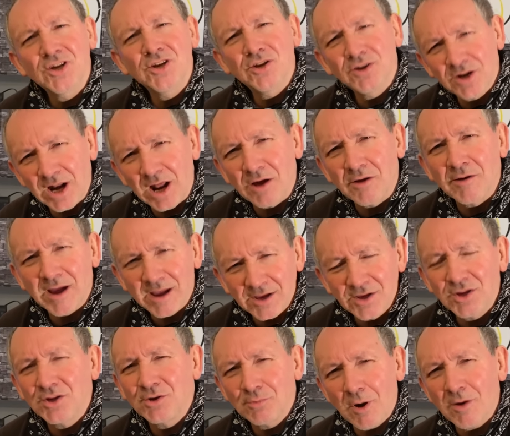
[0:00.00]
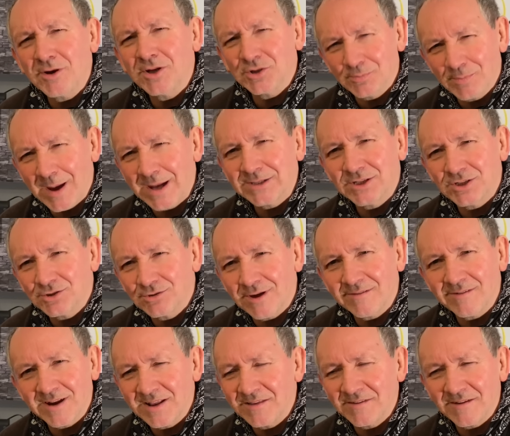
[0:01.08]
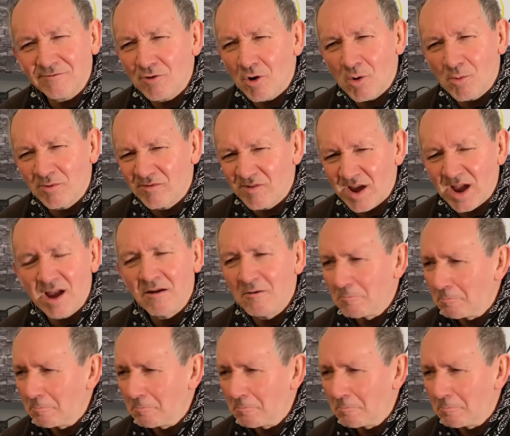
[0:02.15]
you know, you won't expect it to have anything wrong with it.